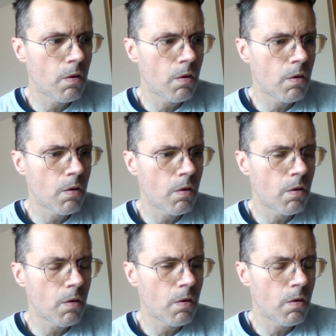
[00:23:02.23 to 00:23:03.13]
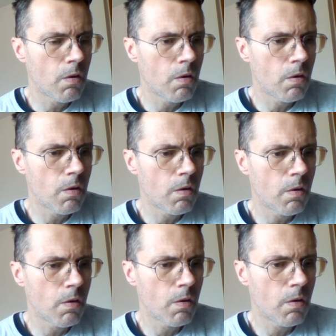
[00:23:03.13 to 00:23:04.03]

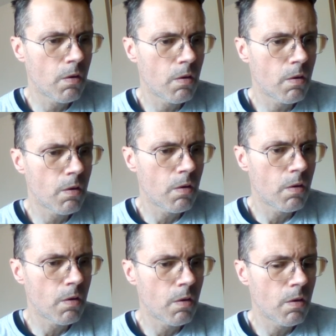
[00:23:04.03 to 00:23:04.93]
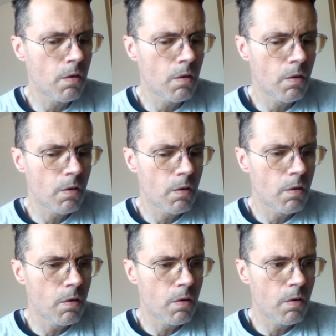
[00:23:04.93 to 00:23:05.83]

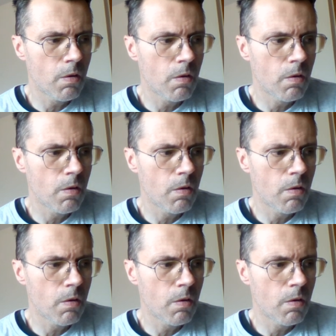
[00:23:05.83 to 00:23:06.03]
No one is speaking in this clip.